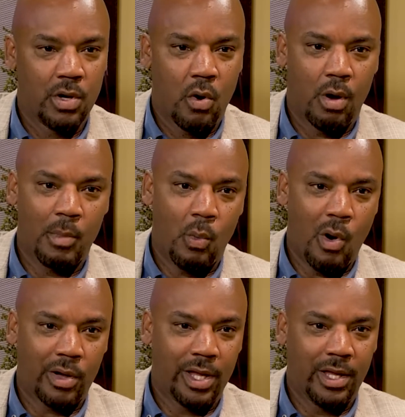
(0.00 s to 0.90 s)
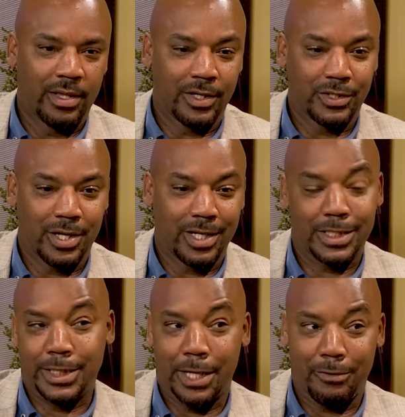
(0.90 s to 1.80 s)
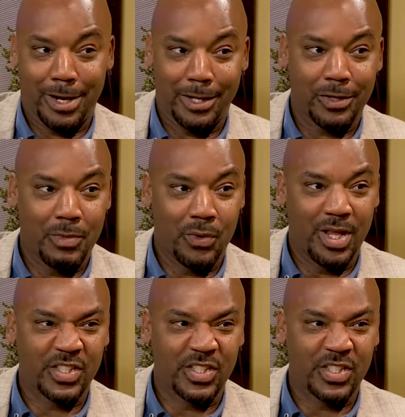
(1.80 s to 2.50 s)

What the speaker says: or in Milwaukee, they're stuck in a segregated community,